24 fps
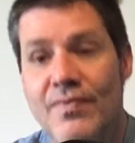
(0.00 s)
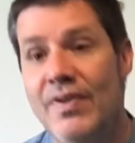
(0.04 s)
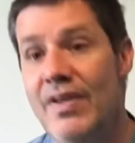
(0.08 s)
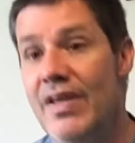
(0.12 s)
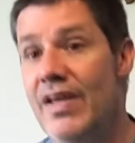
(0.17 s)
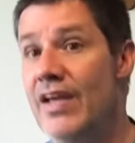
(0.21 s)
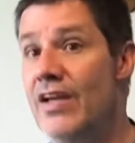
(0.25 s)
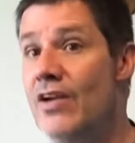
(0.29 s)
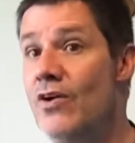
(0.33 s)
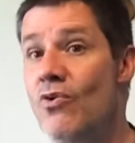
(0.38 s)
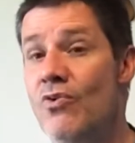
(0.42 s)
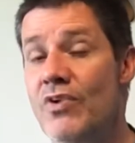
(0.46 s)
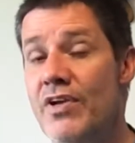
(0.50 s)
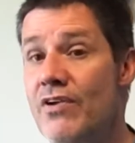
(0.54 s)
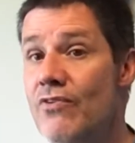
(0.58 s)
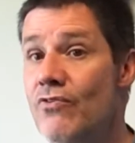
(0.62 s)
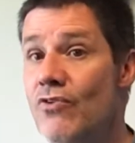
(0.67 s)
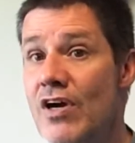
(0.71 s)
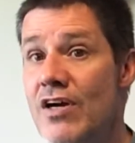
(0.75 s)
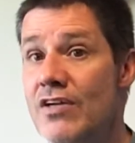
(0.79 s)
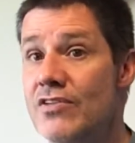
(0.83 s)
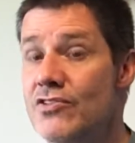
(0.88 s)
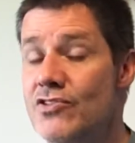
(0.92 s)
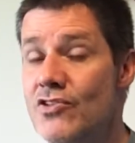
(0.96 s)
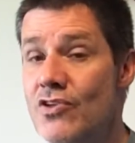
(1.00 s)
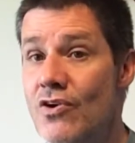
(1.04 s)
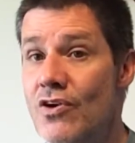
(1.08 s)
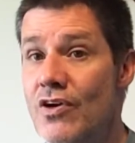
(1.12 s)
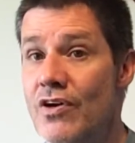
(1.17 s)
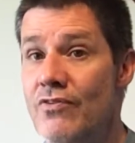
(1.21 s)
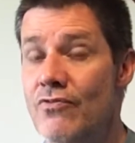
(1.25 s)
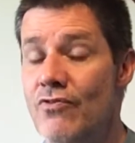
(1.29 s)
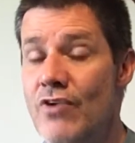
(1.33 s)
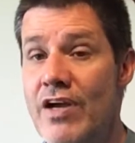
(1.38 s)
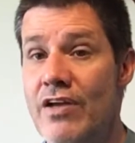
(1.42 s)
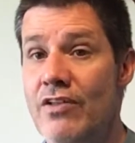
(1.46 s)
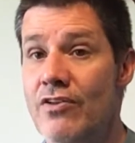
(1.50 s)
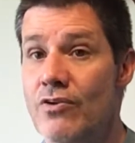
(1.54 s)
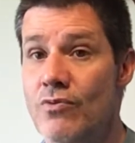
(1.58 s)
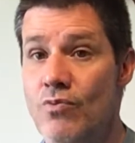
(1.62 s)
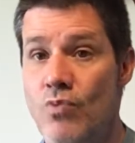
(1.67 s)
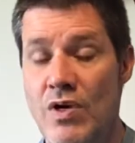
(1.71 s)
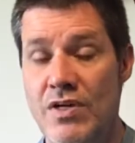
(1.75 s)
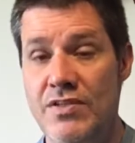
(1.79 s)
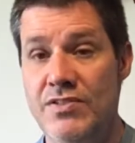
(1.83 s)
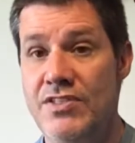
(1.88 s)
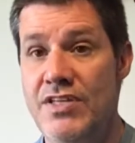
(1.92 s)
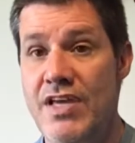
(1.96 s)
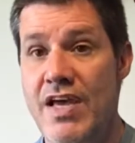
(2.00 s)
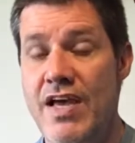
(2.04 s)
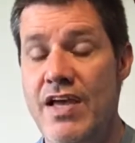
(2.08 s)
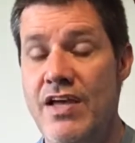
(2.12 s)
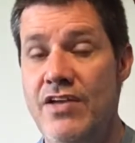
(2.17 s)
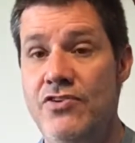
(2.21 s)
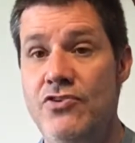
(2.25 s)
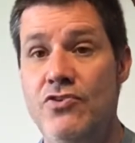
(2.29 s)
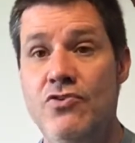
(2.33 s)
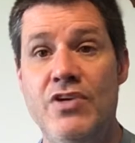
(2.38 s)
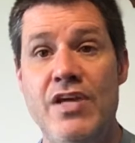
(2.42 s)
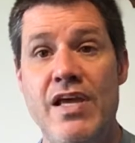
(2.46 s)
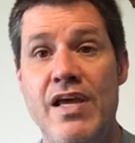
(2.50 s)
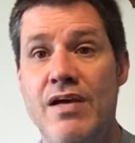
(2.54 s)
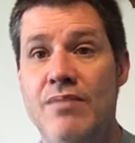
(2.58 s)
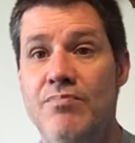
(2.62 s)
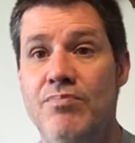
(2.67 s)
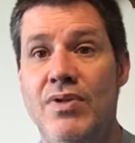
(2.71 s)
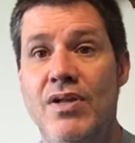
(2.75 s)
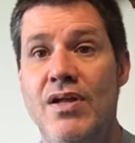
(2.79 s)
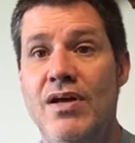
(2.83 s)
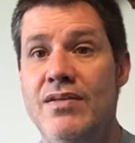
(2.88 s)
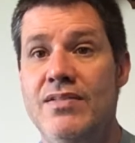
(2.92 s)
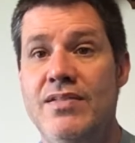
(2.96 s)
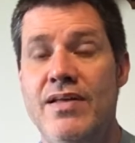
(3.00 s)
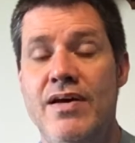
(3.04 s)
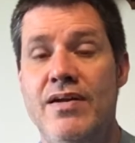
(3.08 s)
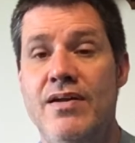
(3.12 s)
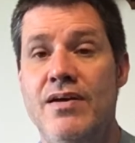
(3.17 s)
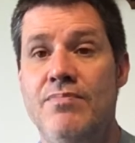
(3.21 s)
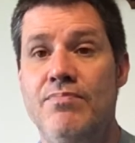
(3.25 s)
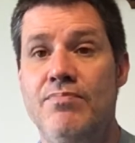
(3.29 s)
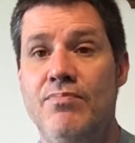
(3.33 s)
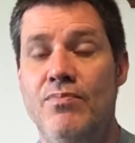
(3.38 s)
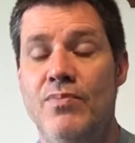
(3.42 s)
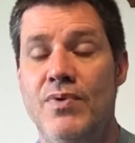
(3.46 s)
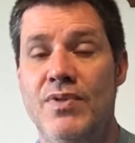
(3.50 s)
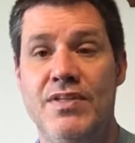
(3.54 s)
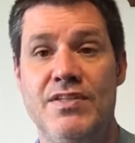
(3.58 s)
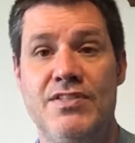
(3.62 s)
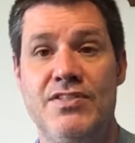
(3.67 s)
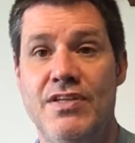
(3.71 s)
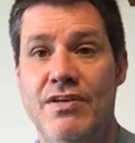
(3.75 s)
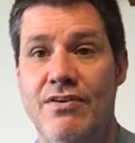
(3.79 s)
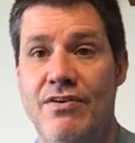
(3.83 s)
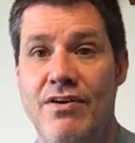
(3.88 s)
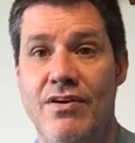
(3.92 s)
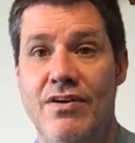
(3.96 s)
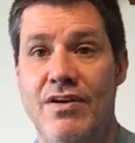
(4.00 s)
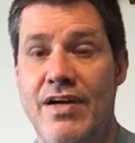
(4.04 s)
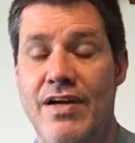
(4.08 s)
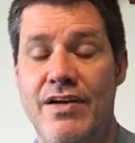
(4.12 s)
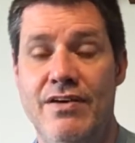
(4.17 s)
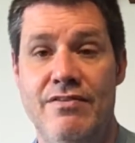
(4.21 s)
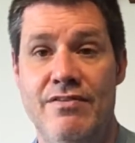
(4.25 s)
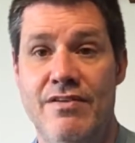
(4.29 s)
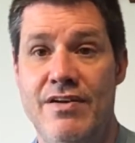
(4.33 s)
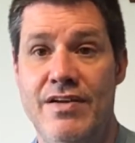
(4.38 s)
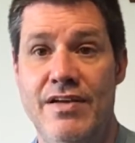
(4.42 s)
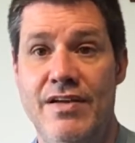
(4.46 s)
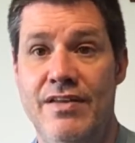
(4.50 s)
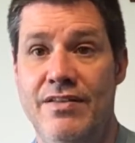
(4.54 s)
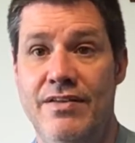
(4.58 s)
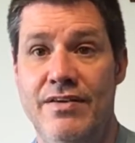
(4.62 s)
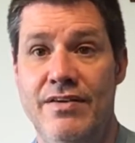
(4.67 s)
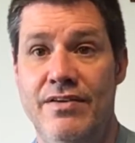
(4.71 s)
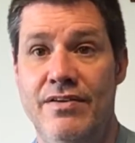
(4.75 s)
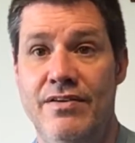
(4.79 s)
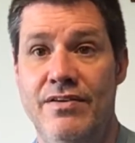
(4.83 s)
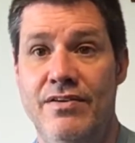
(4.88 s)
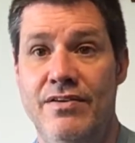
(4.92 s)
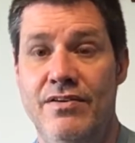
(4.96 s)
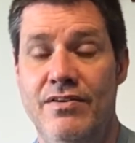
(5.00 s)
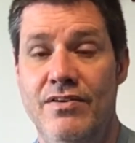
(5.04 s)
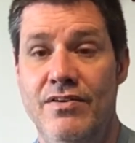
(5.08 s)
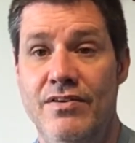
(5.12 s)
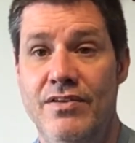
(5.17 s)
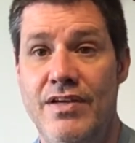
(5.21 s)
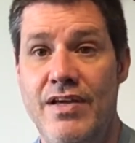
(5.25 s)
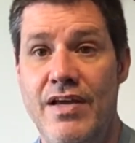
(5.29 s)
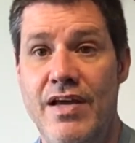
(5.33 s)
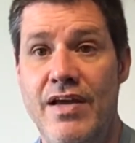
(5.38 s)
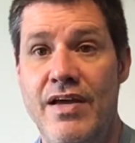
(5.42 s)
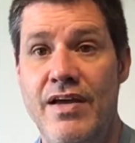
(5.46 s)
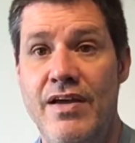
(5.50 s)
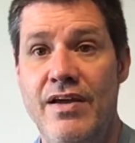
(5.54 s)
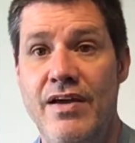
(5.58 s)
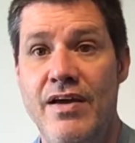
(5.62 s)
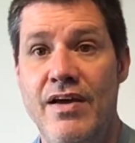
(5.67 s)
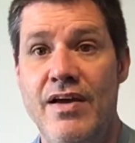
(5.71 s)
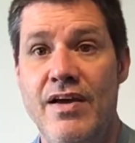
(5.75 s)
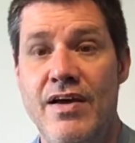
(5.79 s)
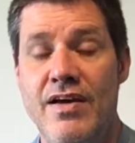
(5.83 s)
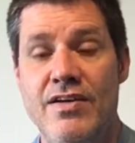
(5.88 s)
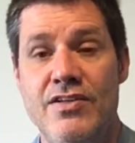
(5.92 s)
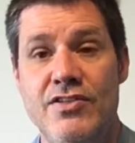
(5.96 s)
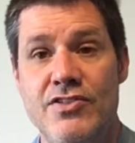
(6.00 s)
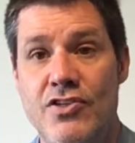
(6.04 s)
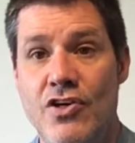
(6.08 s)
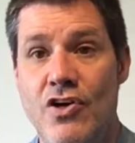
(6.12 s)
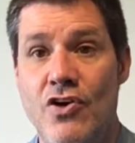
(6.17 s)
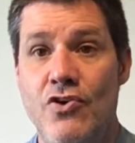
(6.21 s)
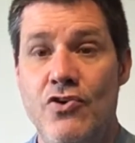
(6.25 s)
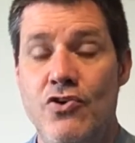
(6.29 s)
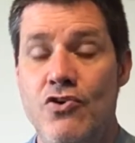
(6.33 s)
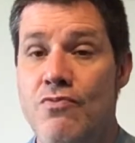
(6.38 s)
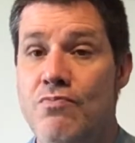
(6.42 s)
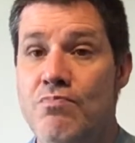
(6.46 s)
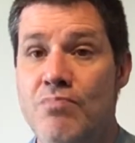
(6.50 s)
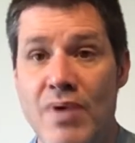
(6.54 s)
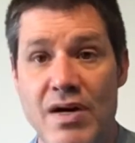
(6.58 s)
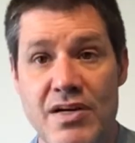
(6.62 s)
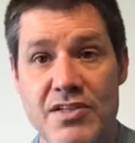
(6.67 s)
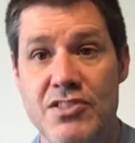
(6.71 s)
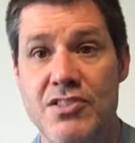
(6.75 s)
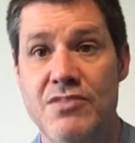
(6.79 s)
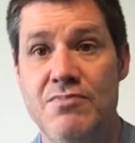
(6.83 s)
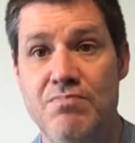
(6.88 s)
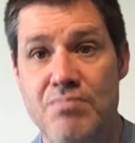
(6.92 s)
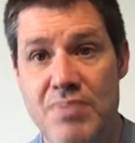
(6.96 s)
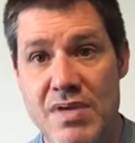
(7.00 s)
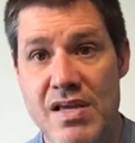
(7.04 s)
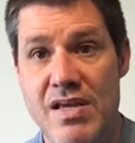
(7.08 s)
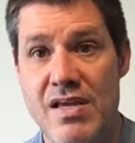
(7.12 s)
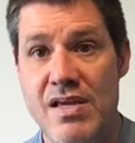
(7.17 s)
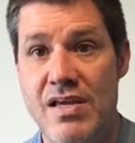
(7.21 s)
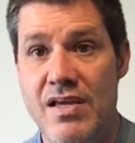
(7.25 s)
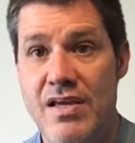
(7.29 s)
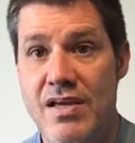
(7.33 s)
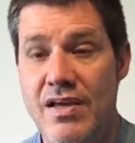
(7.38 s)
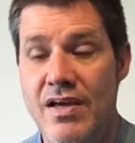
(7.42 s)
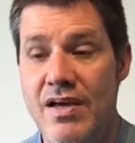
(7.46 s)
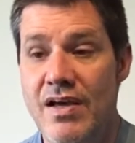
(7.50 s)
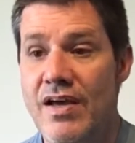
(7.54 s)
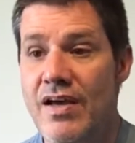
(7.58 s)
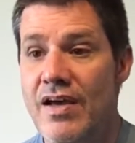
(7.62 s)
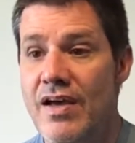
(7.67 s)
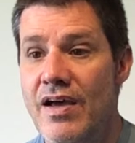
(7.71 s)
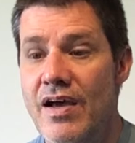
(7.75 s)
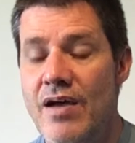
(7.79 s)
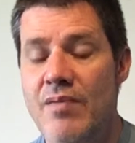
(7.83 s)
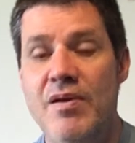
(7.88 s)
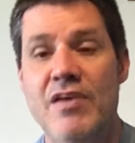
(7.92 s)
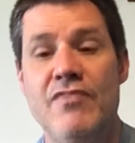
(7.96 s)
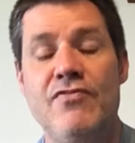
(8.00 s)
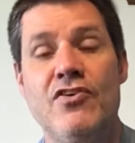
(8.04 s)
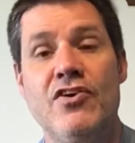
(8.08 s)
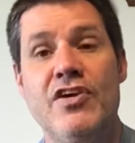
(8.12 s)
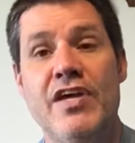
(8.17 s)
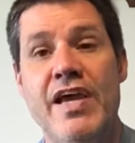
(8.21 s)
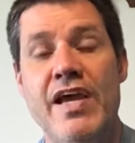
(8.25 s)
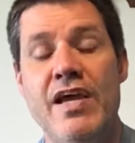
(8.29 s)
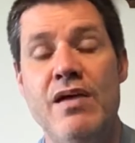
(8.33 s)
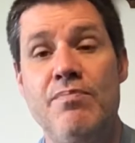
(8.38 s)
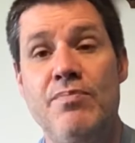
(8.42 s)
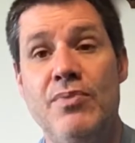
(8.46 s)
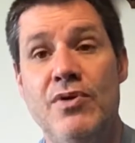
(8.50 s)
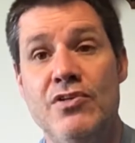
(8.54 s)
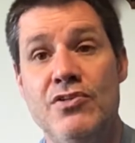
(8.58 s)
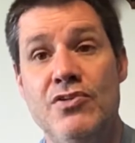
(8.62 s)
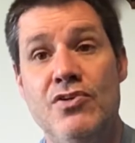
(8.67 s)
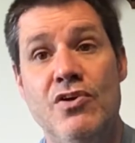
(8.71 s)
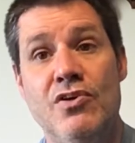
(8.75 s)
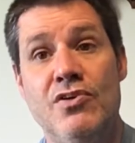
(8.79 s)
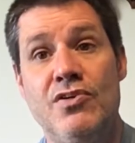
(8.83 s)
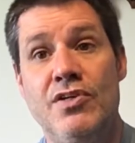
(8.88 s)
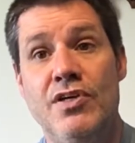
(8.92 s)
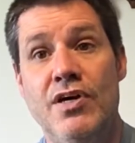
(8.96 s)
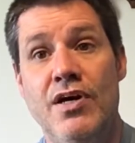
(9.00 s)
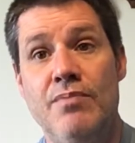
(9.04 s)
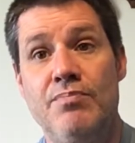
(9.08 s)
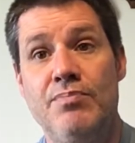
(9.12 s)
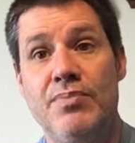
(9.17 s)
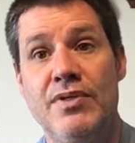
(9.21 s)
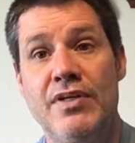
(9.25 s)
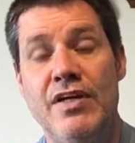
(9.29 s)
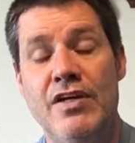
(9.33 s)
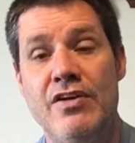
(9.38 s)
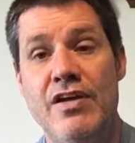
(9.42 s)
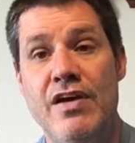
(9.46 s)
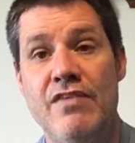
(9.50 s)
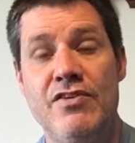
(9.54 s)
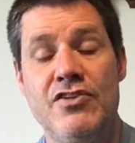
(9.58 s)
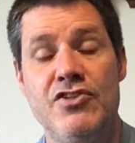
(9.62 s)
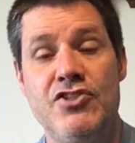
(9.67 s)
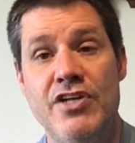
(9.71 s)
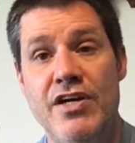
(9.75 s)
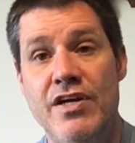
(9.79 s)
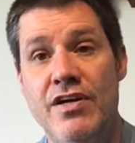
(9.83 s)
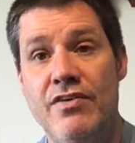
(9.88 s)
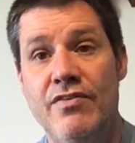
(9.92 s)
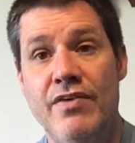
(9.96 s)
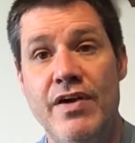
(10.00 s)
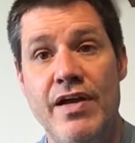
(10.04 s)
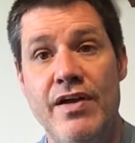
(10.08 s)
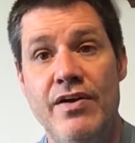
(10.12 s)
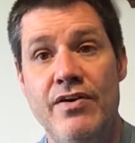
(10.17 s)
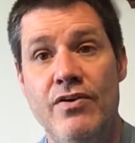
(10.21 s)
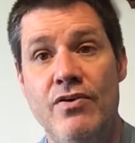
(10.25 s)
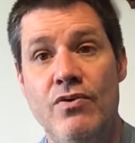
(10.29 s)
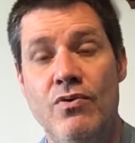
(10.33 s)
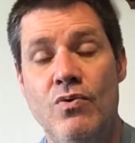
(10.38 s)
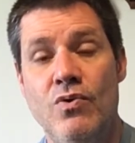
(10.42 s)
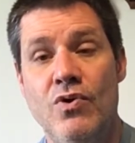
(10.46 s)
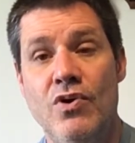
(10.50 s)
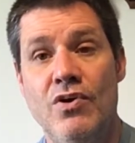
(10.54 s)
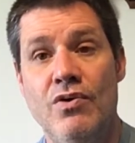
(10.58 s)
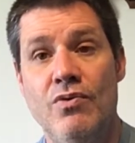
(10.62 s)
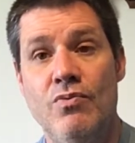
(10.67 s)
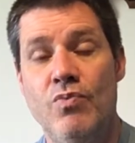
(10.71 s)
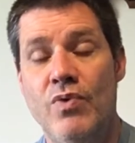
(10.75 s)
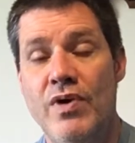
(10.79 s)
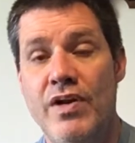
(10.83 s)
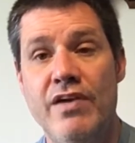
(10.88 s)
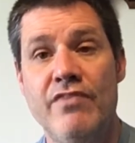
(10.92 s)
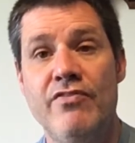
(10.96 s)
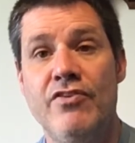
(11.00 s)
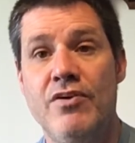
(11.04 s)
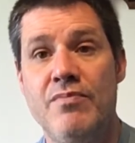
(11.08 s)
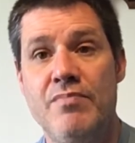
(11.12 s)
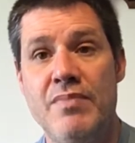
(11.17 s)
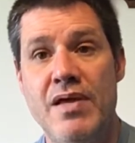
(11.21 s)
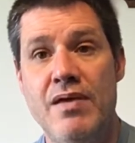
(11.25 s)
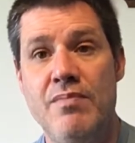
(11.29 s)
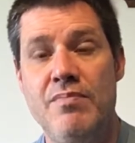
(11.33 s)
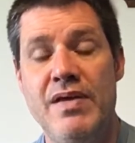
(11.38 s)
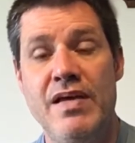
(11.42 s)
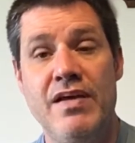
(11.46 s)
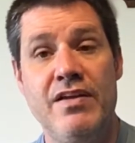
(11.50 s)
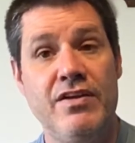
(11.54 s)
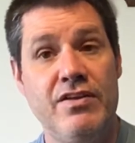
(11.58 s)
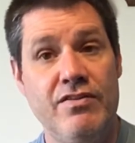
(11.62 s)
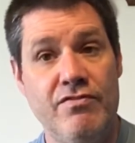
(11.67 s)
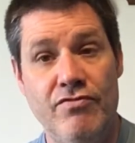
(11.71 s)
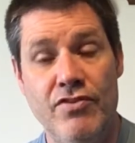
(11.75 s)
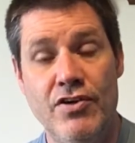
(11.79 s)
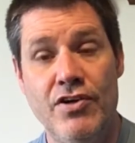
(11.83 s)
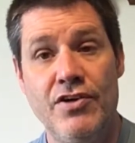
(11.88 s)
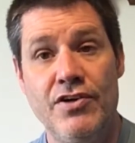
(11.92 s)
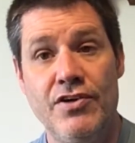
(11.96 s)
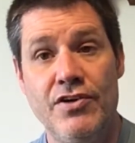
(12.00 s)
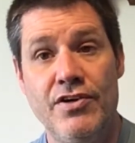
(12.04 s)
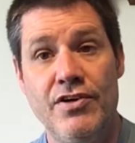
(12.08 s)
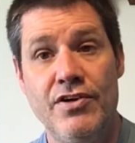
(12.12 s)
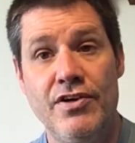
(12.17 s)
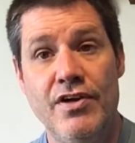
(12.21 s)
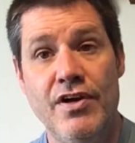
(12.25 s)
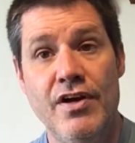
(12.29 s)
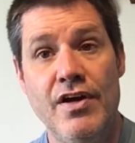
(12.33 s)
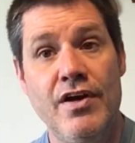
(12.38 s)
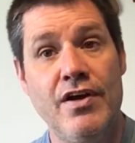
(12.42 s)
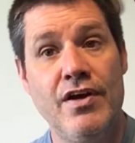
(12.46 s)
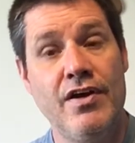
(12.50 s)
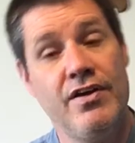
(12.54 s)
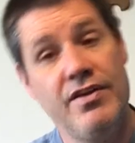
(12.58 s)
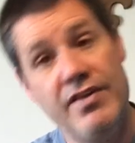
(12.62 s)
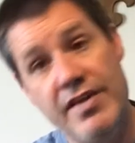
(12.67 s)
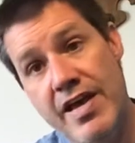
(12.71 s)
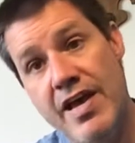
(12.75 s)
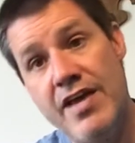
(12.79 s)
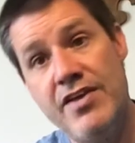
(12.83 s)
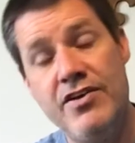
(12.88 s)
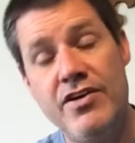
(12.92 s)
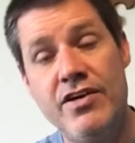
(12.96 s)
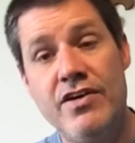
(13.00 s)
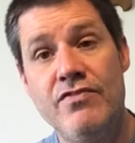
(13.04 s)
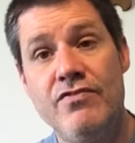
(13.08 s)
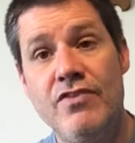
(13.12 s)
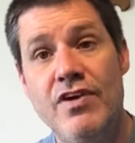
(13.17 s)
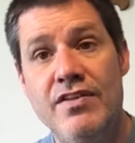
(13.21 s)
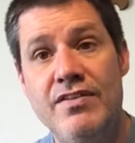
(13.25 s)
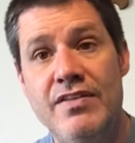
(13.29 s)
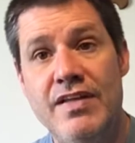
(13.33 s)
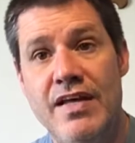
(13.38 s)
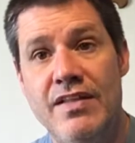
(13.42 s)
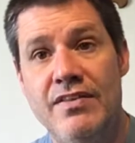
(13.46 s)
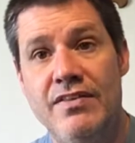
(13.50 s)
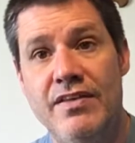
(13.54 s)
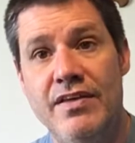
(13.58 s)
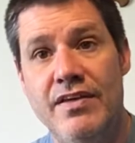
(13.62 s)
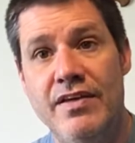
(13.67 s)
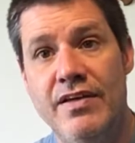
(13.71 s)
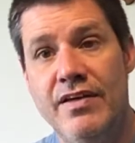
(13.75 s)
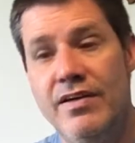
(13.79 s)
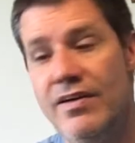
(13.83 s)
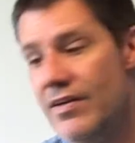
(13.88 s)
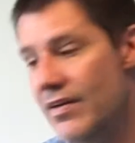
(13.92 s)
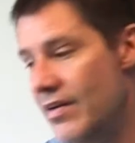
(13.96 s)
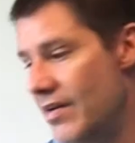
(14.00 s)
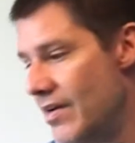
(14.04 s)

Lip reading: It only runs on regular 110. You can't plug that up with a cigarette light or anything, okay? So you must be, I mean, if your camper is hooked up and you have a generator or whatever it may be, an inverter, yeah, you can run that thing.